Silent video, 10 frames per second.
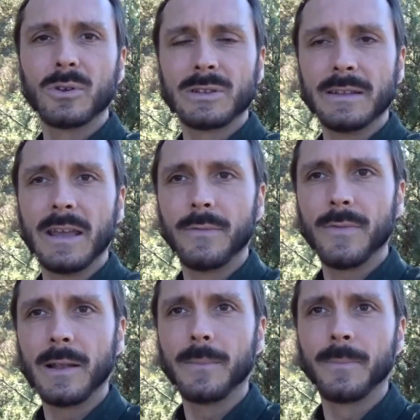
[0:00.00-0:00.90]
obviously they
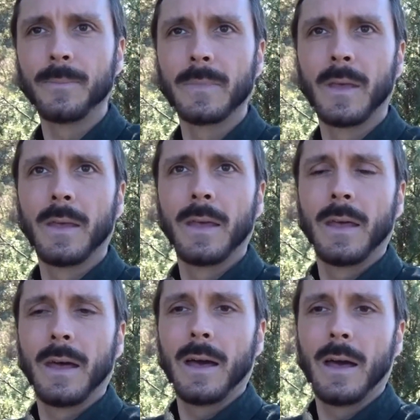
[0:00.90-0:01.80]
fell
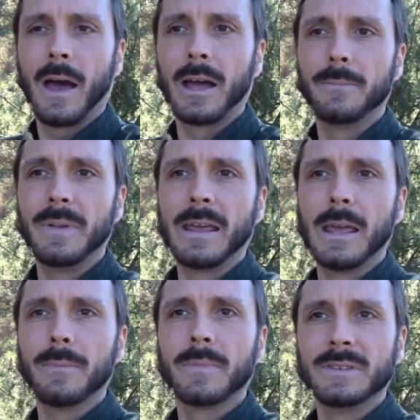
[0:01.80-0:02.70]
and
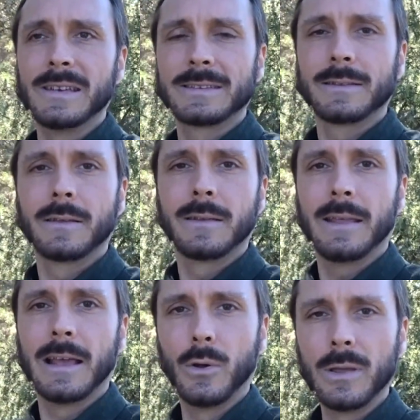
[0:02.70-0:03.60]
became just
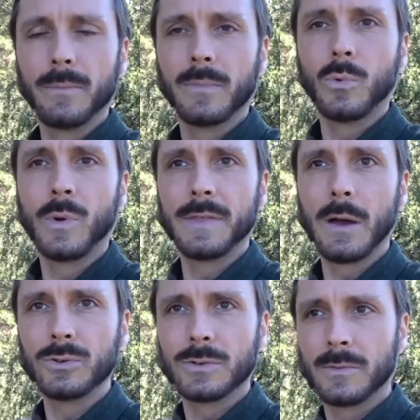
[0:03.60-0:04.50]
Elohim
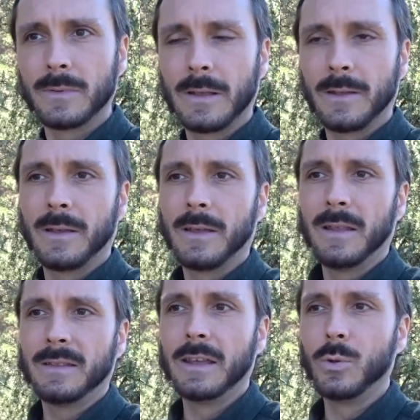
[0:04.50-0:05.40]
without
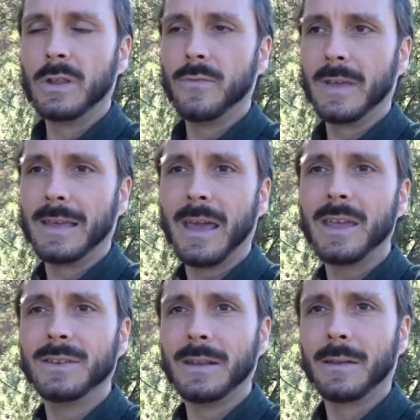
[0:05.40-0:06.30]
the
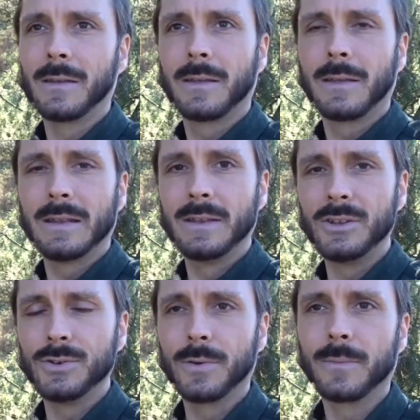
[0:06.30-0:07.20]
unificating
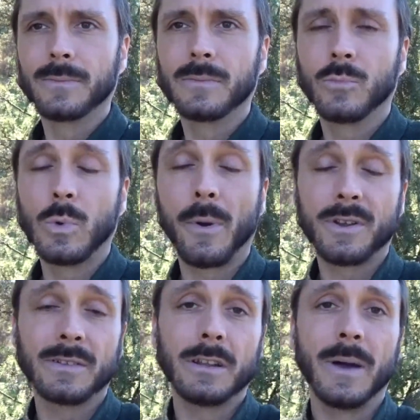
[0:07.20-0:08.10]
nature,
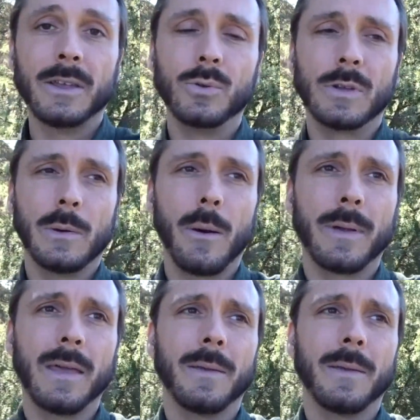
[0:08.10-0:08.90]
represented by Yud Vav